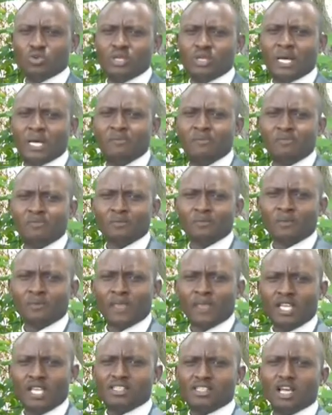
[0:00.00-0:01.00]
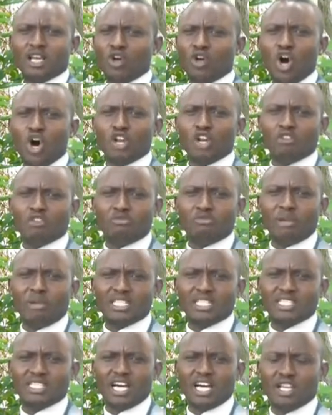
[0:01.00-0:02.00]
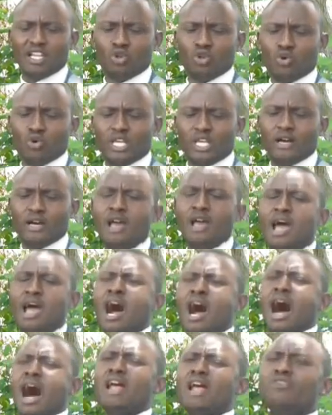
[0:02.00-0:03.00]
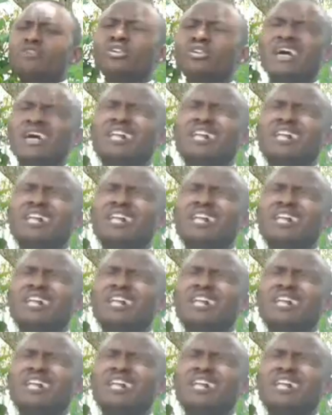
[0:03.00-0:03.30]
He's the Lord of mercy. Hallelujah. Aravuga ati